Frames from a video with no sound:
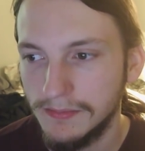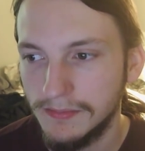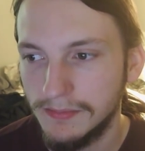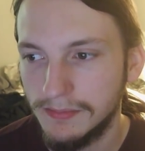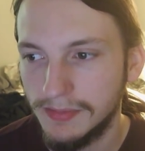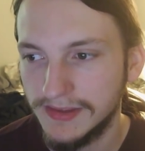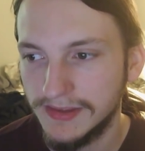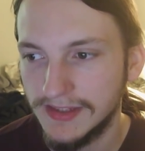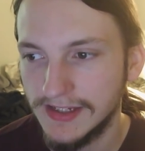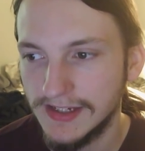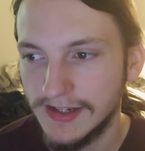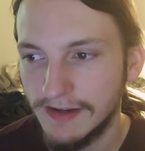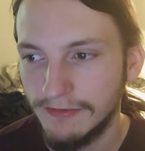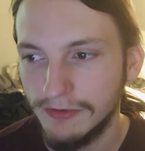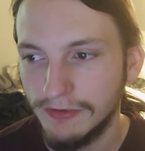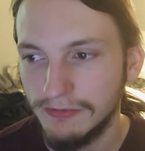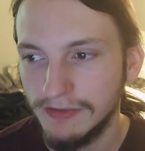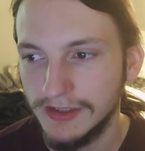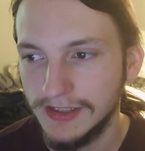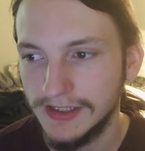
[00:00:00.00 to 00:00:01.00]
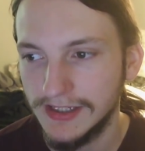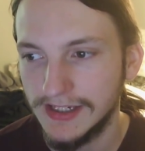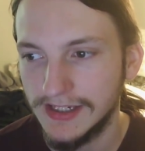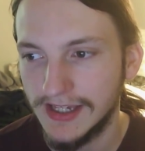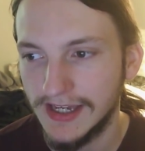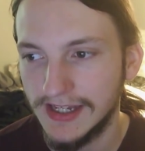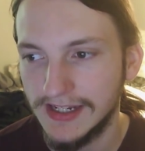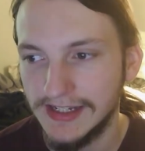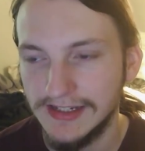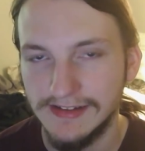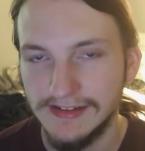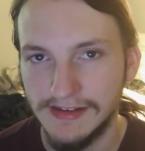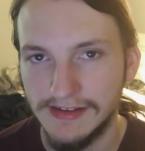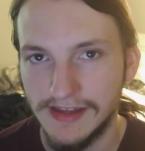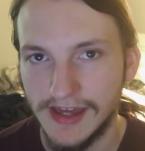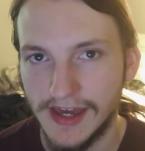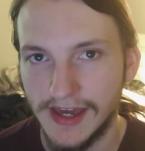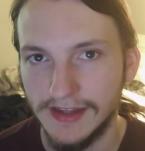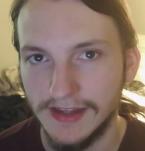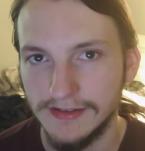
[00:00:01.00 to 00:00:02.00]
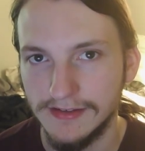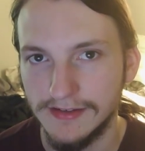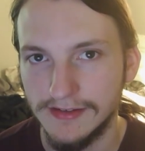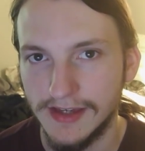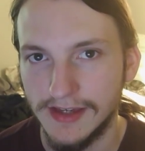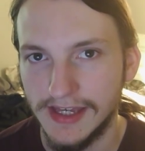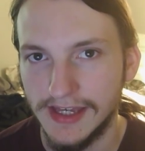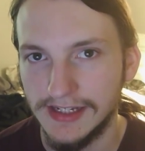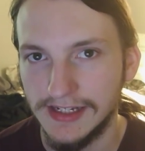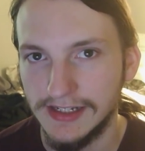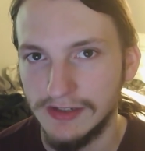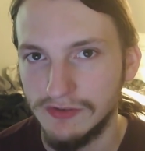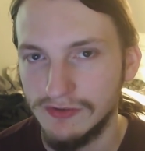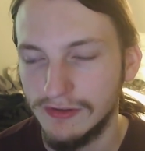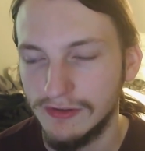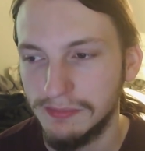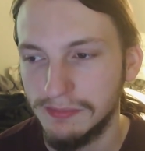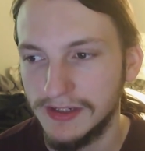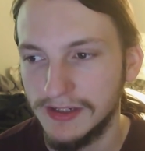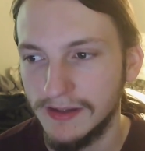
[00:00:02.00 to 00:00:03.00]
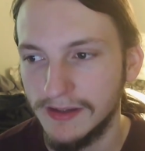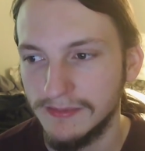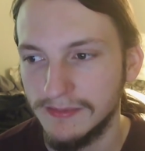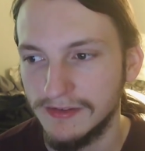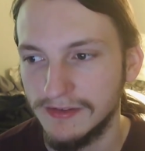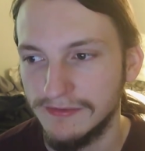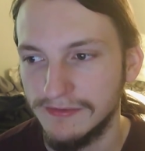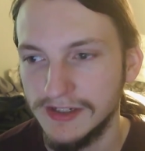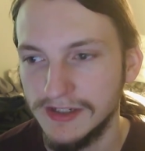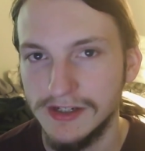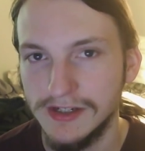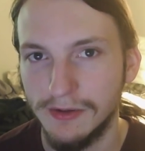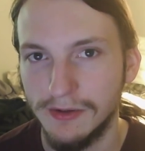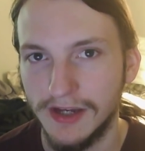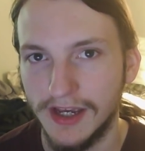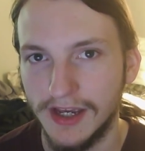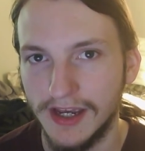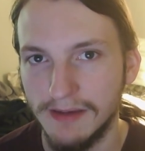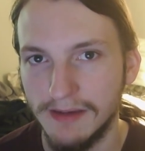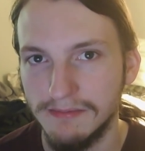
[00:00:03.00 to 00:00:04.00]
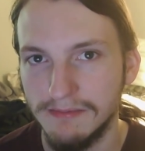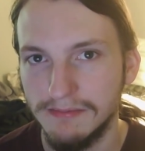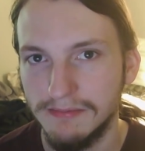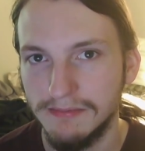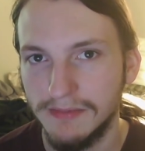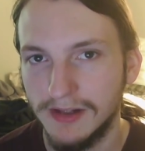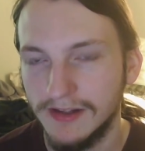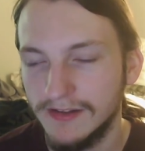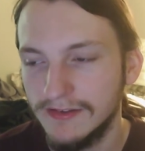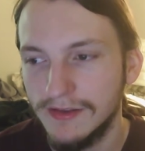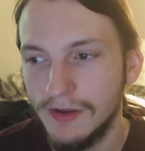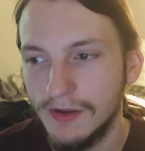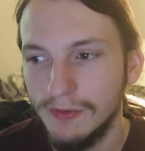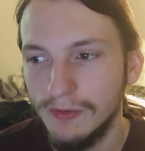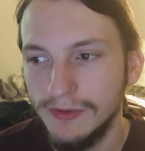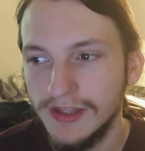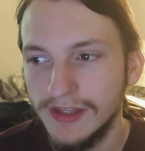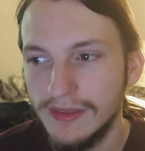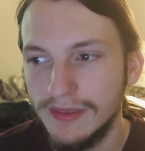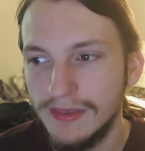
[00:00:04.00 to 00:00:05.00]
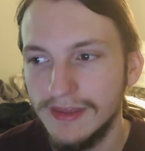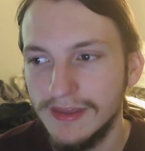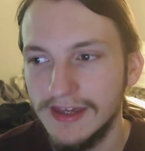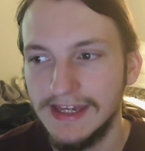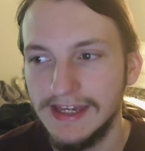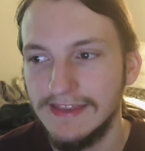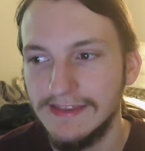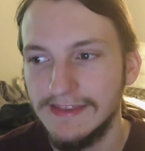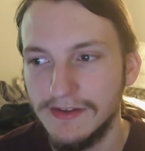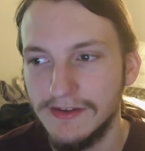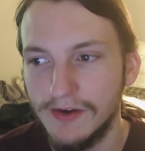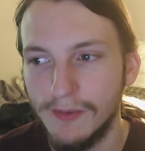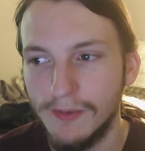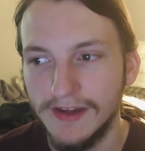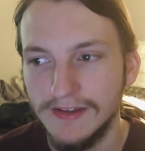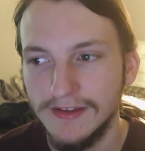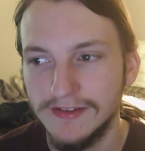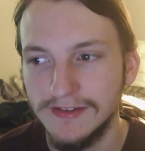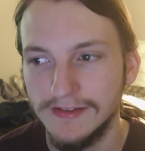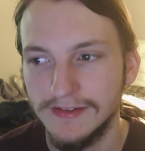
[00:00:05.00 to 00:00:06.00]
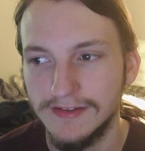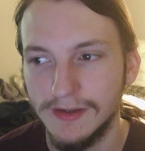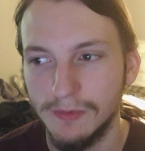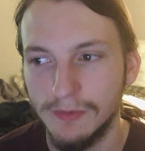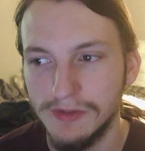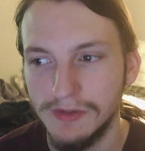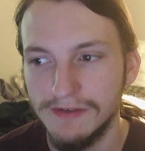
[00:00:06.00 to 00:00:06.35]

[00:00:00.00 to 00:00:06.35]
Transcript: But they never really get into that, and it just becomes a video game. Because the only thing in the Oasis that we